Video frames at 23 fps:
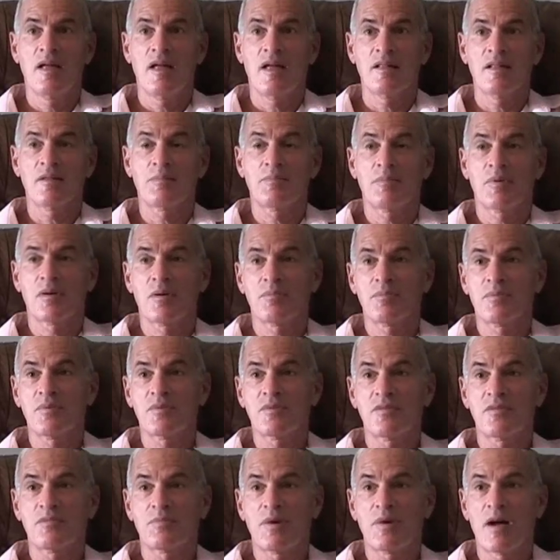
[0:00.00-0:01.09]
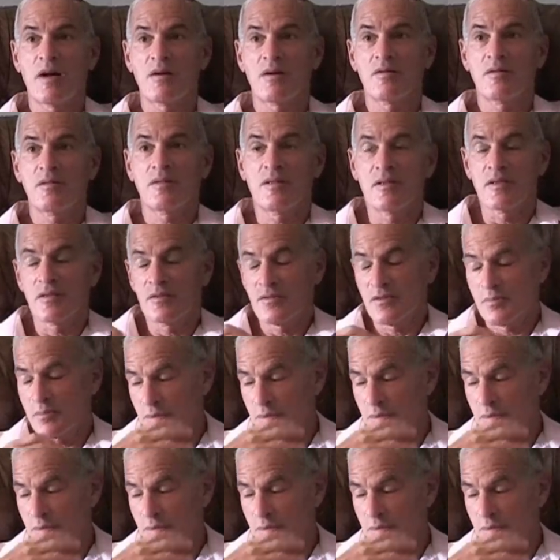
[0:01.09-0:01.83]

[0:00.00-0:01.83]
And the purpose of politics,